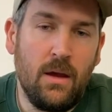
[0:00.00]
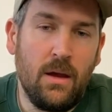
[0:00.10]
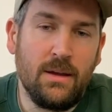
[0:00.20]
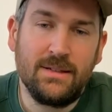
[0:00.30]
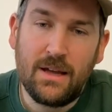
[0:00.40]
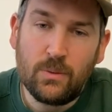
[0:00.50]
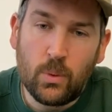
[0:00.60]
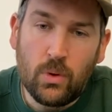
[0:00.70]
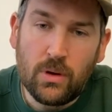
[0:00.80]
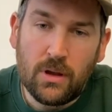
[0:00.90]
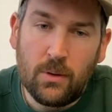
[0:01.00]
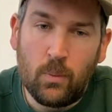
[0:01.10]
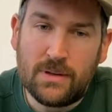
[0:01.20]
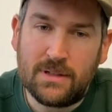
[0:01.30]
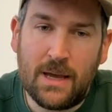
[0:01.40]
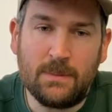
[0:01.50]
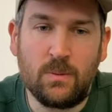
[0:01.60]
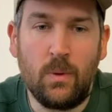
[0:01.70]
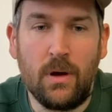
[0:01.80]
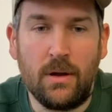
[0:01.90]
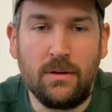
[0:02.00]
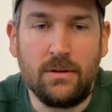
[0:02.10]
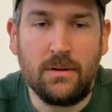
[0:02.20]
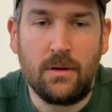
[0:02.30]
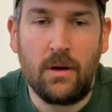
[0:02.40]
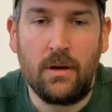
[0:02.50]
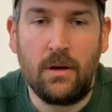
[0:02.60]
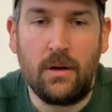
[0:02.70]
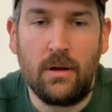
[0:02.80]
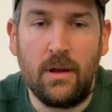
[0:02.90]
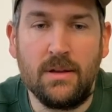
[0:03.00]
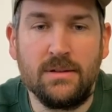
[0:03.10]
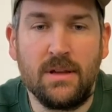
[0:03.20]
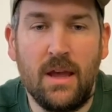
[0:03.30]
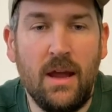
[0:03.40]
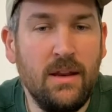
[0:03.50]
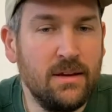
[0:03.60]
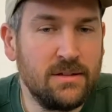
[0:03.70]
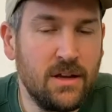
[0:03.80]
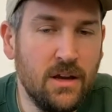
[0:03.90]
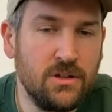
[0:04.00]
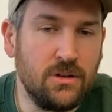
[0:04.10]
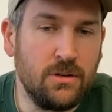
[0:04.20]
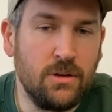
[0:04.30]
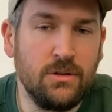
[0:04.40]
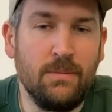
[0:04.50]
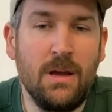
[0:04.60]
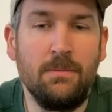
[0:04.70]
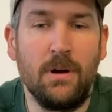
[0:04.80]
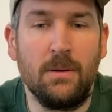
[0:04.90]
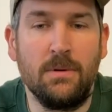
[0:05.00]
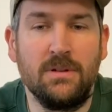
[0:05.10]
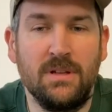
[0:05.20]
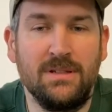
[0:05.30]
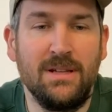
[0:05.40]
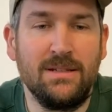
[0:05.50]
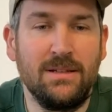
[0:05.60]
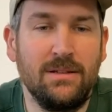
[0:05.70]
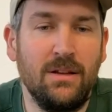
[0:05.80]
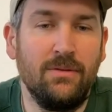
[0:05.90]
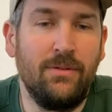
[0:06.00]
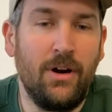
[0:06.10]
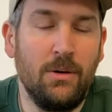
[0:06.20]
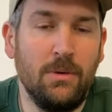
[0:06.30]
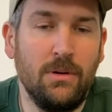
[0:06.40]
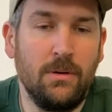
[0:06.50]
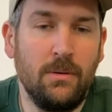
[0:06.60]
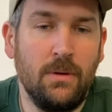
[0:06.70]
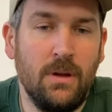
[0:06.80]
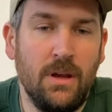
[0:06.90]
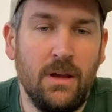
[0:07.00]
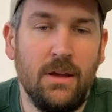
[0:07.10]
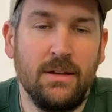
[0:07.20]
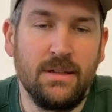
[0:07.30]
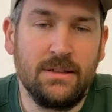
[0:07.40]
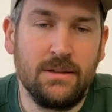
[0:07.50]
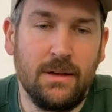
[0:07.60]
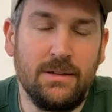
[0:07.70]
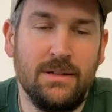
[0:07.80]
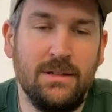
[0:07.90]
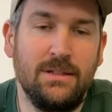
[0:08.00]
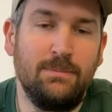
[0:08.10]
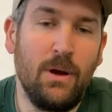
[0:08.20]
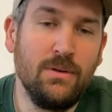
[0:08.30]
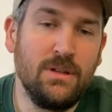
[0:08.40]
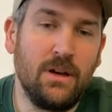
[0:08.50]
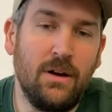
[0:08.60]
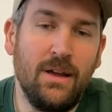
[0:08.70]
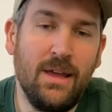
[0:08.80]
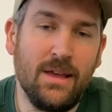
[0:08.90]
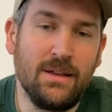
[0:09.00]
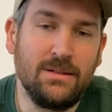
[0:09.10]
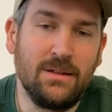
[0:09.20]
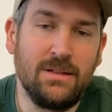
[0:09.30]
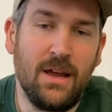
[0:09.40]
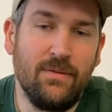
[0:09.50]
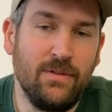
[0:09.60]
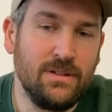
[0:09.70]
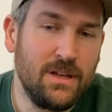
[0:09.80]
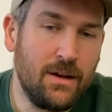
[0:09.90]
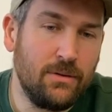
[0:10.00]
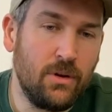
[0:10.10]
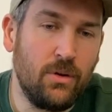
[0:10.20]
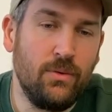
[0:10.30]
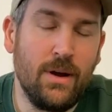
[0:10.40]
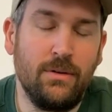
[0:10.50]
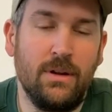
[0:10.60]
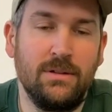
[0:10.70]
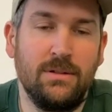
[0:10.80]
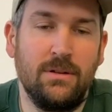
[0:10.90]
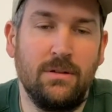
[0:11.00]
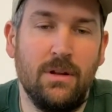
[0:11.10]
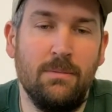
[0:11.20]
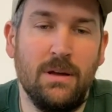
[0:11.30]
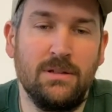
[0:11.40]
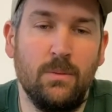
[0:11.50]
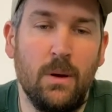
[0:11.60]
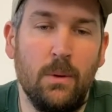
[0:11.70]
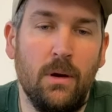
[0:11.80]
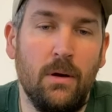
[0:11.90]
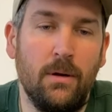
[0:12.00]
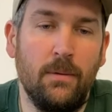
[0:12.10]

A soundwalk, in Westerkamp's words, is any excursion whose main purpose is listening to the environment. It is exposing our ears to every sound around us, no matter where we are.